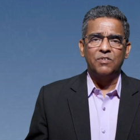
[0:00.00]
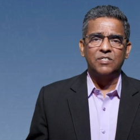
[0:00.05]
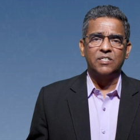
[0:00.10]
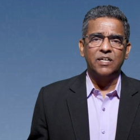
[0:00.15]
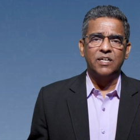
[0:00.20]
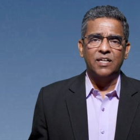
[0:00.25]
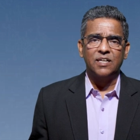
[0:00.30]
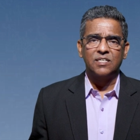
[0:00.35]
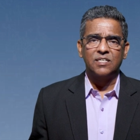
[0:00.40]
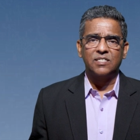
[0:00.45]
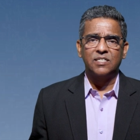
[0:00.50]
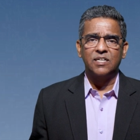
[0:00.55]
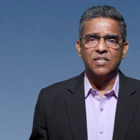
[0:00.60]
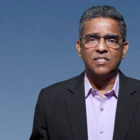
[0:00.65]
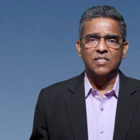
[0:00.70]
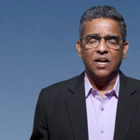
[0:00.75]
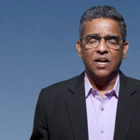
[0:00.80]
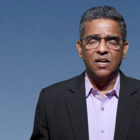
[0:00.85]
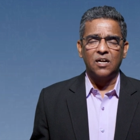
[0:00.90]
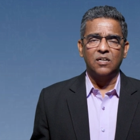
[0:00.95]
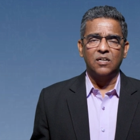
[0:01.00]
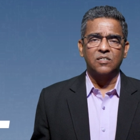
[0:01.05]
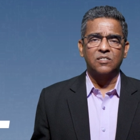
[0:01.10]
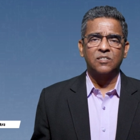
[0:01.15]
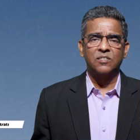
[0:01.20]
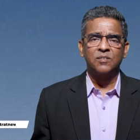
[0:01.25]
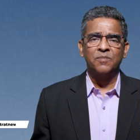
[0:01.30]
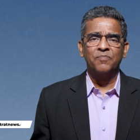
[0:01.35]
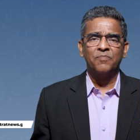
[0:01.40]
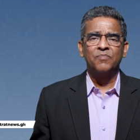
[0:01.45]
which the NSCS
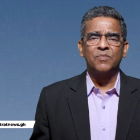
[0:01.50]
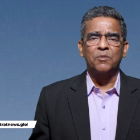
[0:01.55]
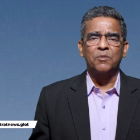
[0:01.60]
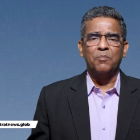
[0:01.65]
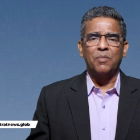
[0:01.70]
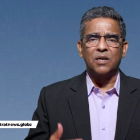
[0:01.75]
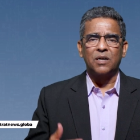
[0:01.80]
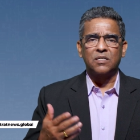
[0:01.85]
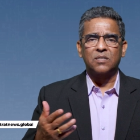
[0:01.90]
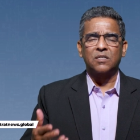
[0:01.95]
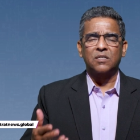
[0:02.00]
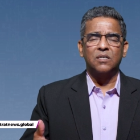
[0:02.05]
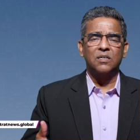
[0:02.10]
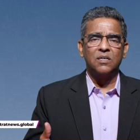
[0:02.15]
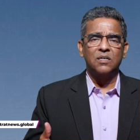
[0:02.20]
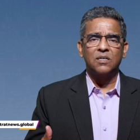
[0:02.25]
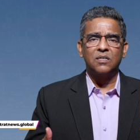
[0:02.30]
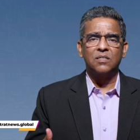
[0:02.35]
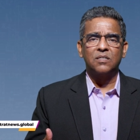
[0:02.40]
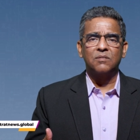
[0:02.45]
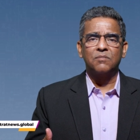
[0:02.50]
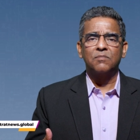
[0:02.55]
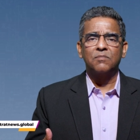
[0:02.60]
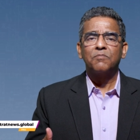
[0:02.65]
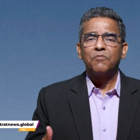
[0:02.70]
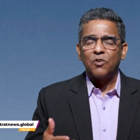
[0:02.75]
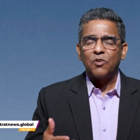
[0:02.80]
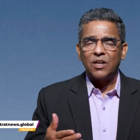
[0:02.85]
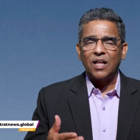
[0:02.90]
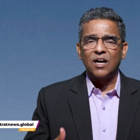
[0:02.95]
handles, but uh,
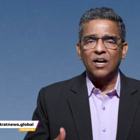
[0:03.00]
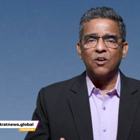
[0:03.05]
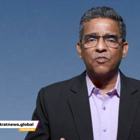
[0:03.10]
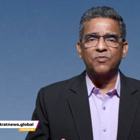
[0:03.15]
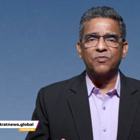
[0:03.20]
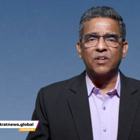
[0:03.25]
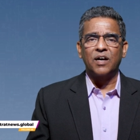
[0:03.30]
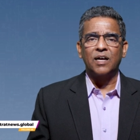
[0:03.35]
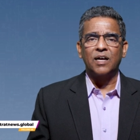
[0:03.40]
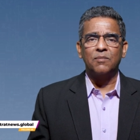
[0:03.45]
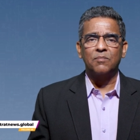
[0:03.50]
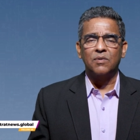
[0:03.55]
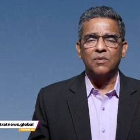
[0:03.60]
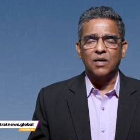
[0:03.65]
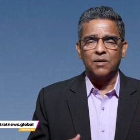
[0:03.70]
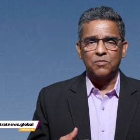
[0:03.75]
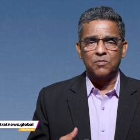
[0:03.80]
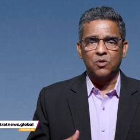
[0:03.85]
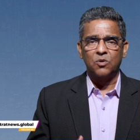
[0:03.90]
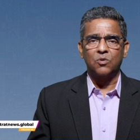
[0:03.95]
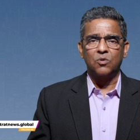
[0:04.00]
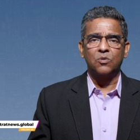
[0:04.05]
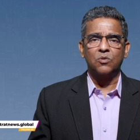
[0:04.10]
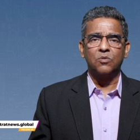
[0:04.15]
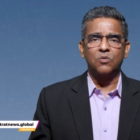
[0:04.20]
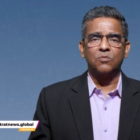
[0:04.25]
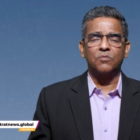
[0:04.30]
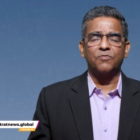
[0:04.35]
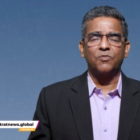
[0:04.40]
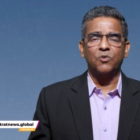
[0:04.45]
for lack of time, I'm not going
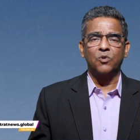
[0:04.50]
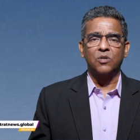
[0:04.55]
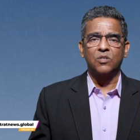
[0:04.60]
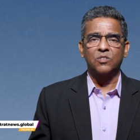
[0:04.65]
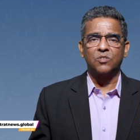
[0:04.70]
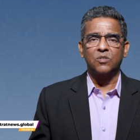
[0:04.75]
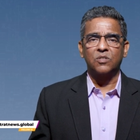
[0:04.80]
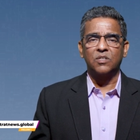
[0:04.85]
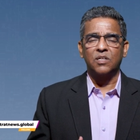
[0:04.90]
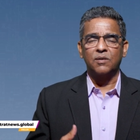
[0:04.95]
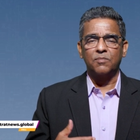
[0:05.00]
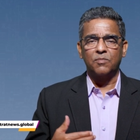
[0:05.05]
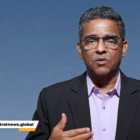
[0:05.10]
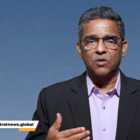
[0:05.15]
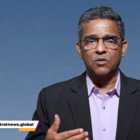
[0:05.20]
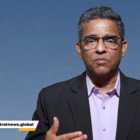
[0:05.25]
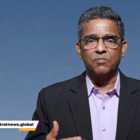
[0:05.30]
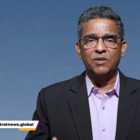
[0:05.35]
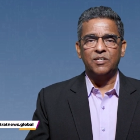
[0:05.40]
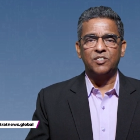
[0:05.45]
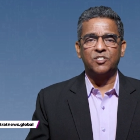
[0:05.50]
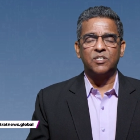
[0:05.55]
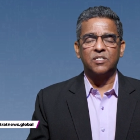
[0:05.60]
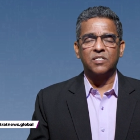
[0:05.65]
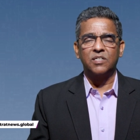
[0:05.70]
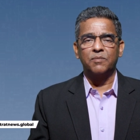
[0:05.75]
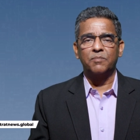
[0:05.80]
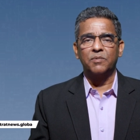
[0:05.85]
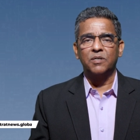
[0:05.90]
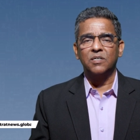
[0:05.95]
to focus on them or
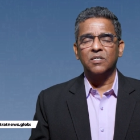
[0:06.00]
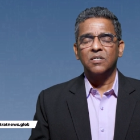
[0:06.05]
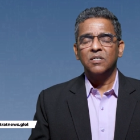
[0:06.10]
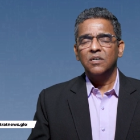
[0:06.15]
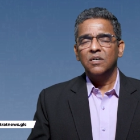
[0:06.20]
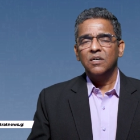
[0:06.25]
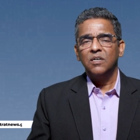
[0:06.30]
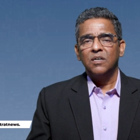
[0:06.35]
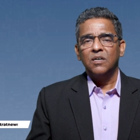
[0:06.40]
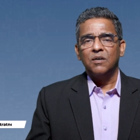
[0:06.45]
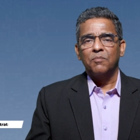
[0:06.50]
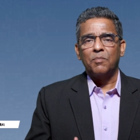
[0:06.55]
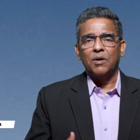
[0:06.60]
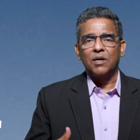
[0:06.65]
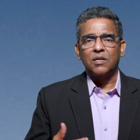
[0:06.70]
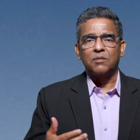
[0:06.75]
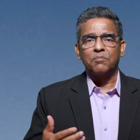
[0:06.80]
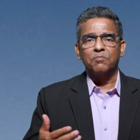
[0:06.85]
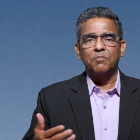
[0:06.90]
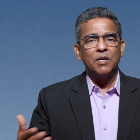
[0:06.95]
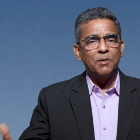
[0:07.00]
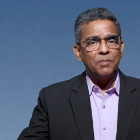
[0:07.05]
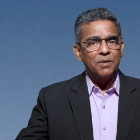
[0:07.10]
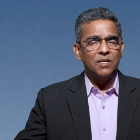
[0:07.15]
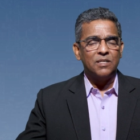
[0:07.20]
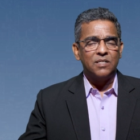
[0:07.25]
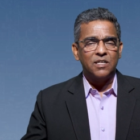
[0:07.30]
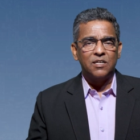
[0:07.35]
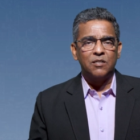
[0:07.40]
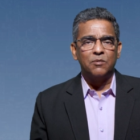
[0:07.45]
mention them here. But
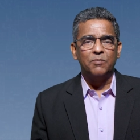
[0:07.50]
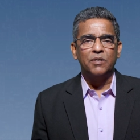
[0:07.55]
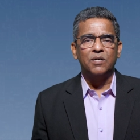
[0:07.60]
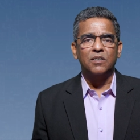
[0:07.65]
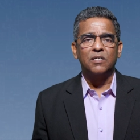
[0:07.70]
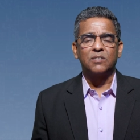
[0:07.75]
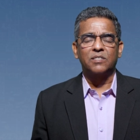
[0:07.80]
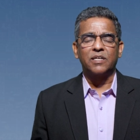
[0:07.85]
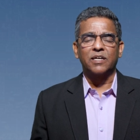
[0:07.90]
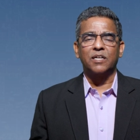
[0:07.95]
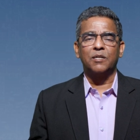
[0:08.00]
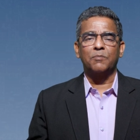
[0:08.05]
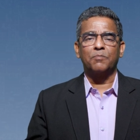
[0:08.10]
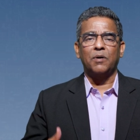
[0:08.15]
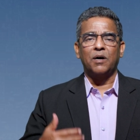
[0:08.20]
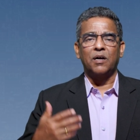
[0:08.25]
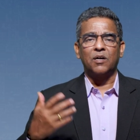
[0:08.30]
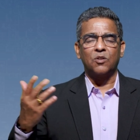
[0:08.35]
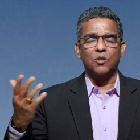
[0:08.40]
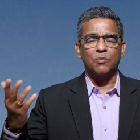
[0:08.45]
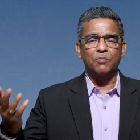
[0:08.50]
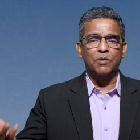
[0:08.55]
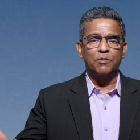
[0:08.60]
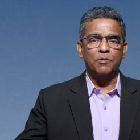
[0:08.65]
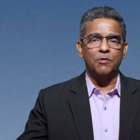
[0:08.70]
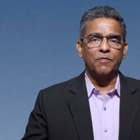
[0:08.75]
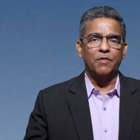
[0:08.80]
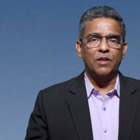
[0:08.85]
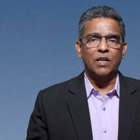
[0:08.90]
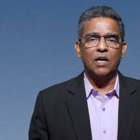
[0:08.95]
maybe there'll be a second part, or
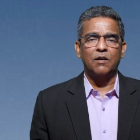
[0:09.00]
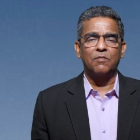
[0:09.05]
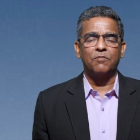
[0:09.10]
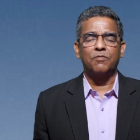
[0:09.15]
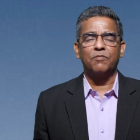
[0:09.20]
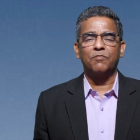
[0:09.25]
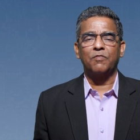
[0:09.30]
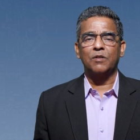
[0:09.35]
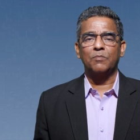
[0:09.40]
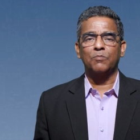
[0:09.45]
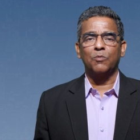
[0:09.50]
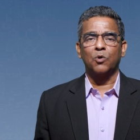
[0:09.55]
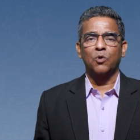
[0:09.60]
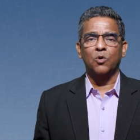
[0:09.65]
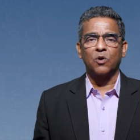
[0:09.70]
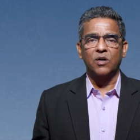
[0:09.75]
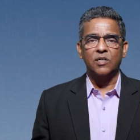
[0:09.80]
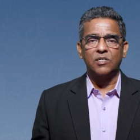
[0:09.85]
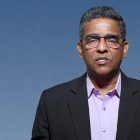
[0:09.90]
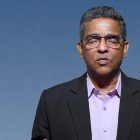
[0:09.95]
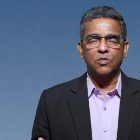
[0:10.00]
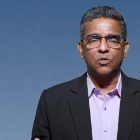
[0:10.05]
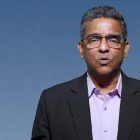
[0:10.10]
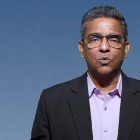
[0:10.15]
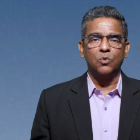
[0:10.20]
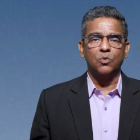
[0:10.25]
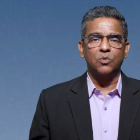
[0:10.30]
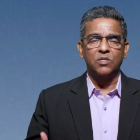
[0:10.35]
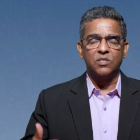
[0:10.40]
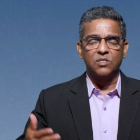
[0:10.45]
maybe we'll have one more occasion to
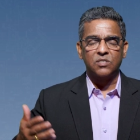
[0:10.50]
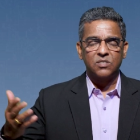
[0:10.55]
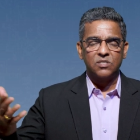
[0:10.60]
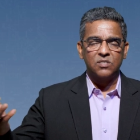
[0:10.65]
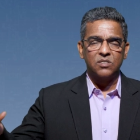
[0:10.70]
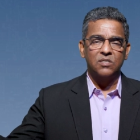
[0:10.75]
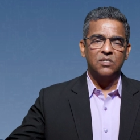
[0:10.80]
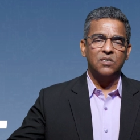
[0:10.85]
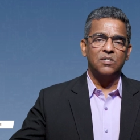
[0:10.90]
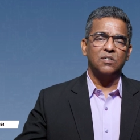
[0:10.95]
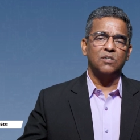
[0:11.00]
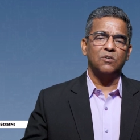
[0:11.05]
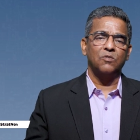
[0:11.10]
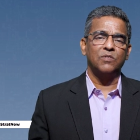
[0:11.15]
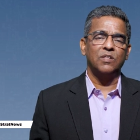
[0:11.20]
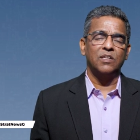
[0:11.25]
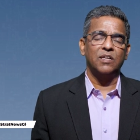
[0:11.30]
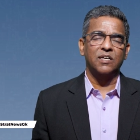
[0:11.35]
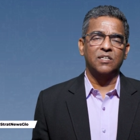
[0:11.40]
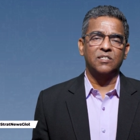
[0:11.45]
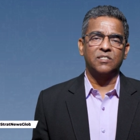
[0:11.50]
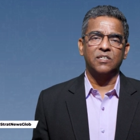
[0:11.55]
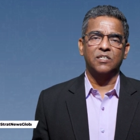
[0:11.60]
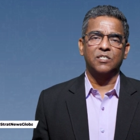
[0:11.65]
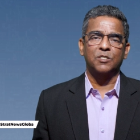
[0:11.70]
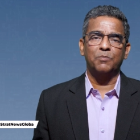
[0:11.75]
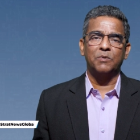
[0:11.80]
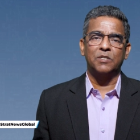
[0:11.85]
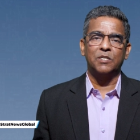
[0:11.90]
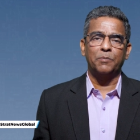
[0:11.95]
do this over the next
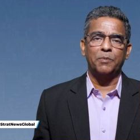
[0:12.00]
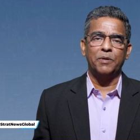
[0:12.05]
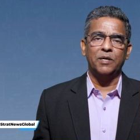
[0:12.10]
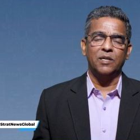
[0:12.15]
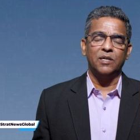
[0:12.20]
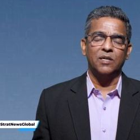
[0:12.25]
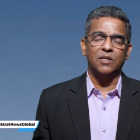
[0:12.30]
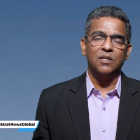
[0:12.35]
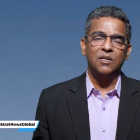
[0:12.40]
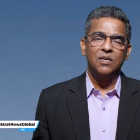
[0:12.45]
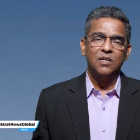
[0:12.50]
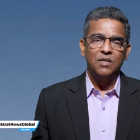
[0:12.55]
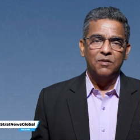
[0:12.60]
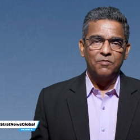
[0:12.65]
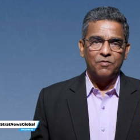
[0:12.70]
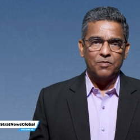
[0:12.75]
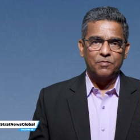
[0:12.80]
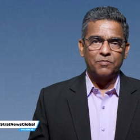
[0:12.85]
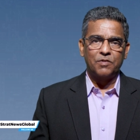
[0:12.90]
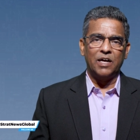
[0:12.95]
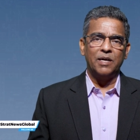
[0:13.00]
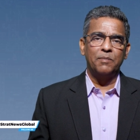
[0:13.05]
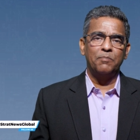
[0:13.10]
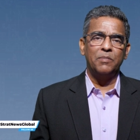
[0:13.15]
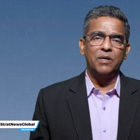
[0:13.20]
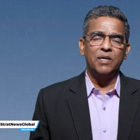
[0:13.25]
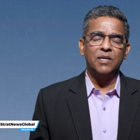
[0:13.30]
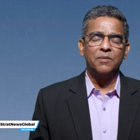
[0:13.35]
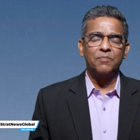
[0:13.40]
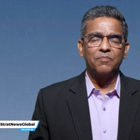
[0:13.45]
six month period.
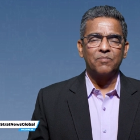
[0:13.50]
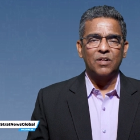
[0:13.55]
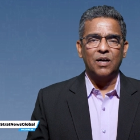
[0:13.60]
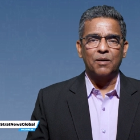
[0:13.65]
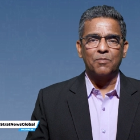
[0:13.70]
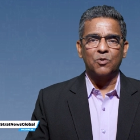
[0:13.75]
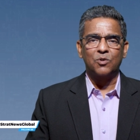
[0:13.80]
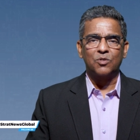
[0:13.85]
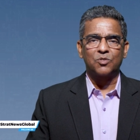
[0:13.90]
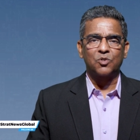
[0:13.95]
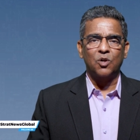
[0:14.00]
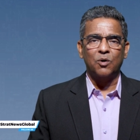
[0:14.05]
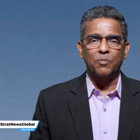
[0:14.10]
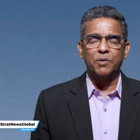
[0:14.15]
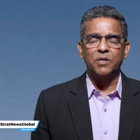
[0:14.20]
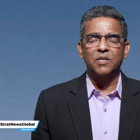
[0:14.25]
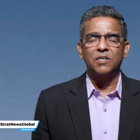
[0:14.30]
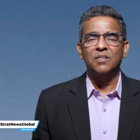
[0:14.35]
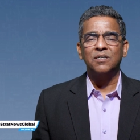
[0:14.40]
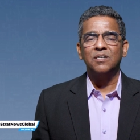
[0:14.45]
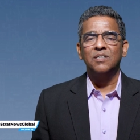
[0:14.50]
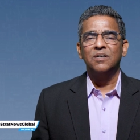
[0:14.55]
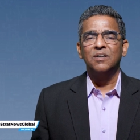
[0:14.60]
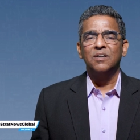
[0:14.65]
Time being, I'm going to stop here